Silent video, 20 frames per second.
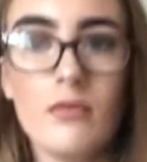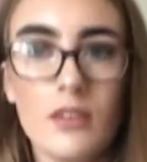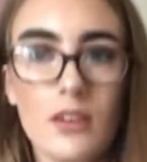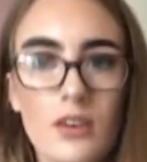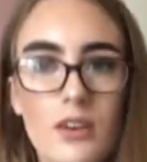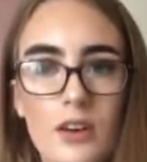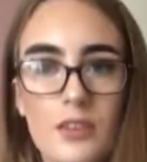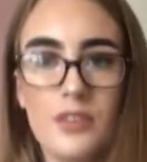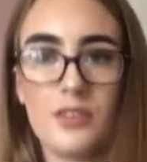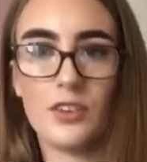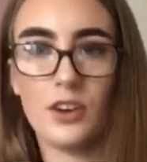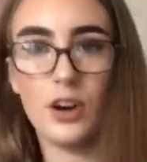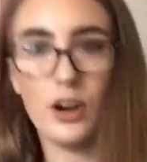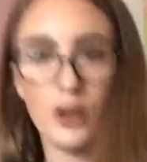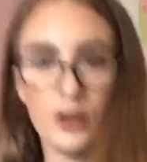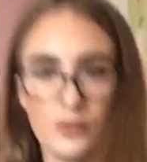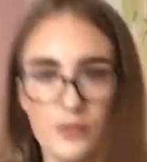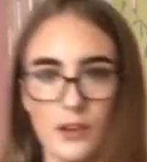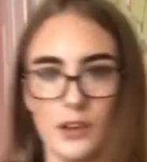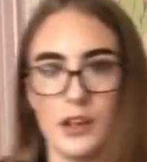cause it's
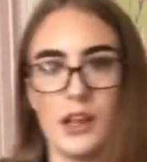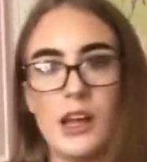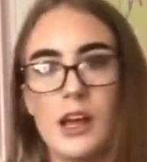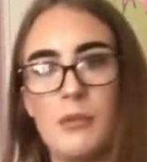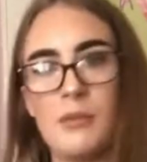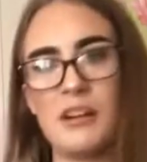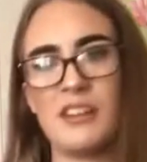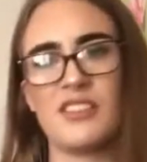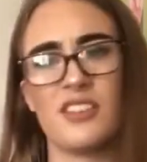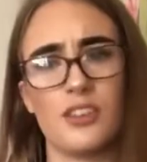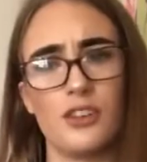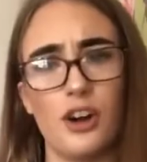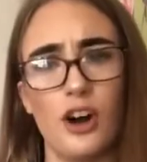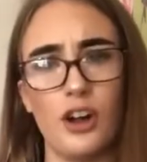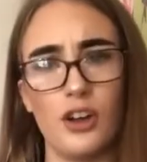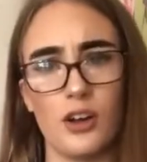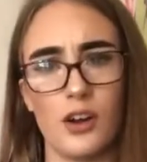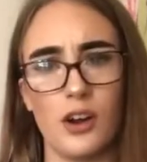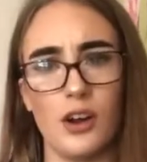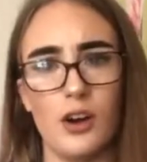awful. Please ignore all
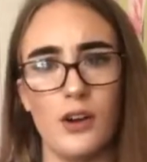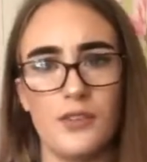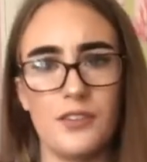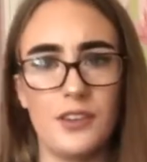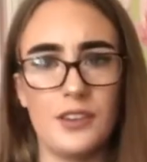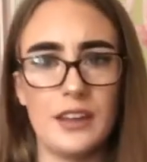the clothes on